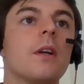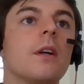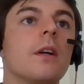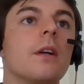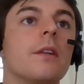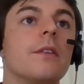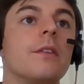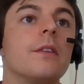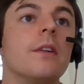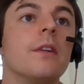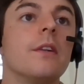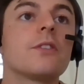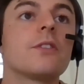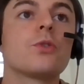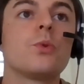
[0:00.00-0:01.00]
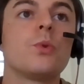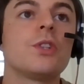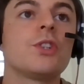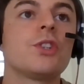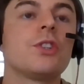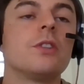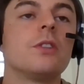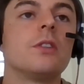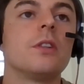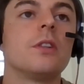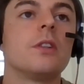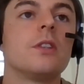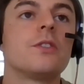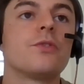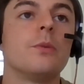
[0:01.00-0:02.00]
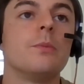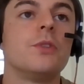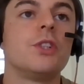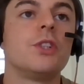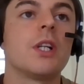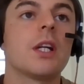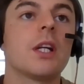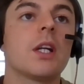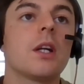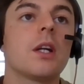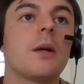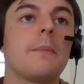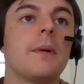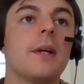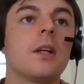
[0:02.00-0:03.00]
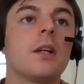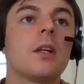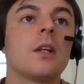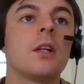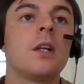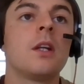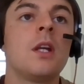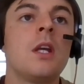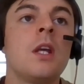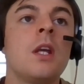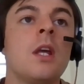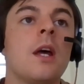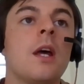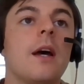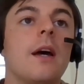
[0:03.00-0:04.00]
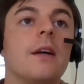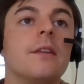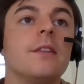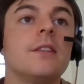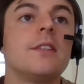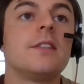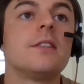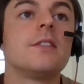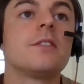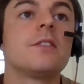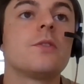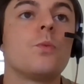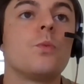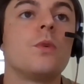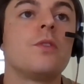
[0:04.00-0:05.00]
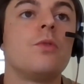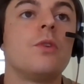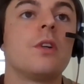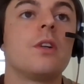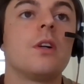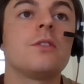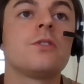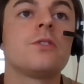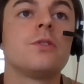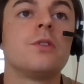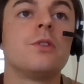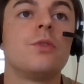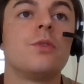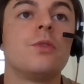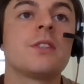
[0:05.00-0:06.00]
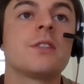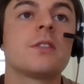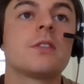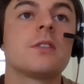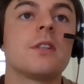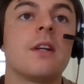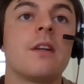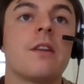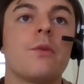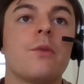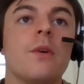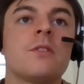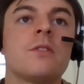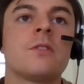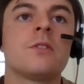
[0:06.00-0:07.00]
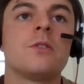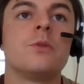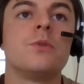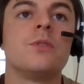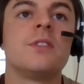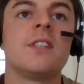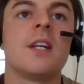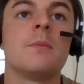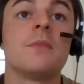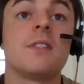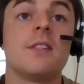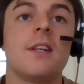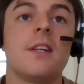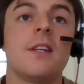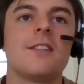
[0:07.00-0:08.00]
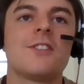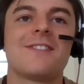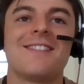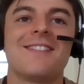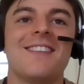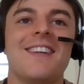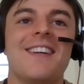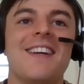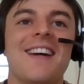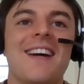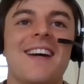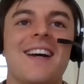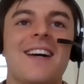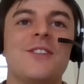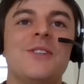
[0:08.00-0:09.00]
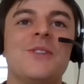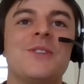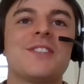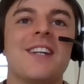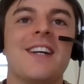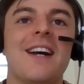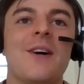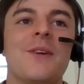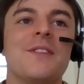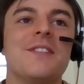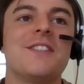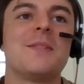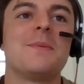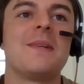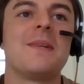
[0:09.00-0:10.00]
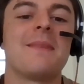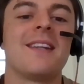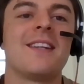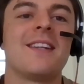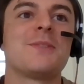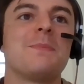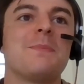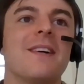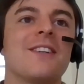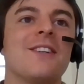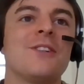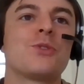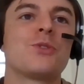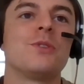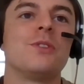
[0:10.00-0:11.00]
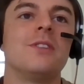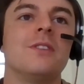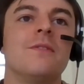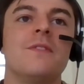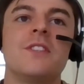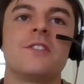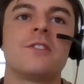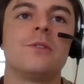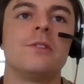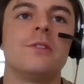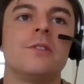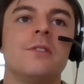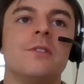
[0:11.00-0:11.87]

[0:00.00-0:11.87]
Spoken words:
and the next question is from Jack Pink, and it is with regard to the risks and threats to CMCH. Have you looked at how this is being managed by cultural visitor